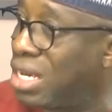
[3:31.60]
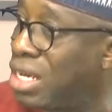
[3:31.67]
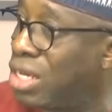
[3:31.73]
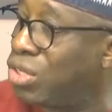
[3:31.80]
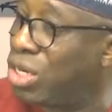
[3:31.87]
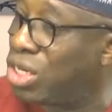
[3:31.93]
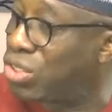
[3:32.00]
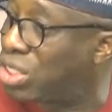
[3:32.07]

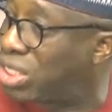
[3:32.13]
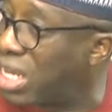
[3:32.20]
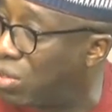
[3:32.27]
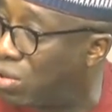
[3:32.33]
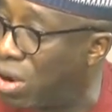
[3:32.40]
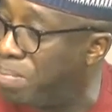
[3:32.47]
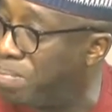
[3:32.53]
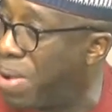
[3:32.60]
you need to say
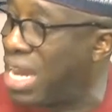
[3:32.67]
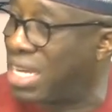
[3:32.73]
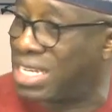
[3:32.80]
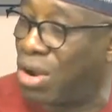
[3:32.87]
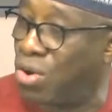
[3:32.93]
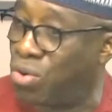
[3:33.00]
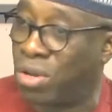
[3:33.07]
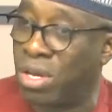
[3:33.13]
to the banks
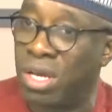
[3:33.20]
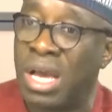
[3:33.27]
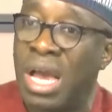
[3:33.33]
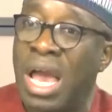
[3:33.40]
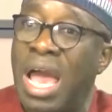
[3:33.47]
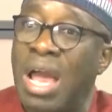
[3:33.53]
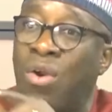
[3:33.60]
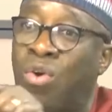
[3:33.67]
that, look,
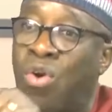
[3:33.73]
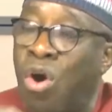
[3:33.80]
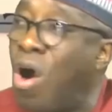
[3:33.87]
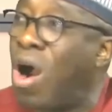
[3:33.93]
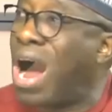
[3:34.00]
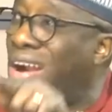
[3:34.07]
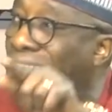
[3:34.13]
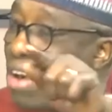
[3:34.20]

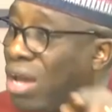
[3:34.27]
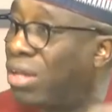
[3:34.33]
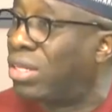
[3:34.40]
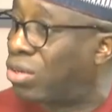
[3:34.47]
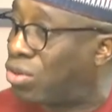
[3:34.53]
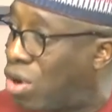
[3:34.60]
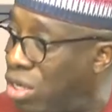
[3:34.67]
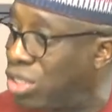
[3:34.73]
go around
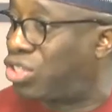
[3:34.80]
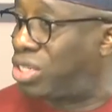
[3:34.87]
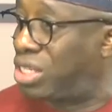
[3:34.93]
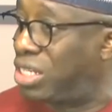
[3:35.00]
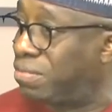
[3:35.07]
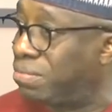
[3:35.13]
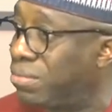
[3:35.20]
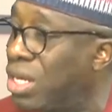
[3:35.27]
the
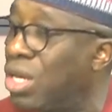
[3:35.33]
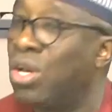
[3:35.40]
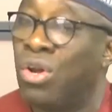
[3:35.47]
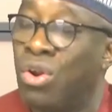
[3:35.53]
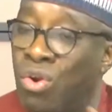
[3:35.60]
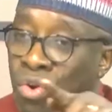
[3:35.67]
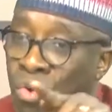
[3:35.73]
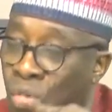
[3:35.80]
country,
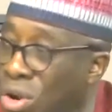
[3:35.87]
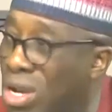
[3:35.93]
look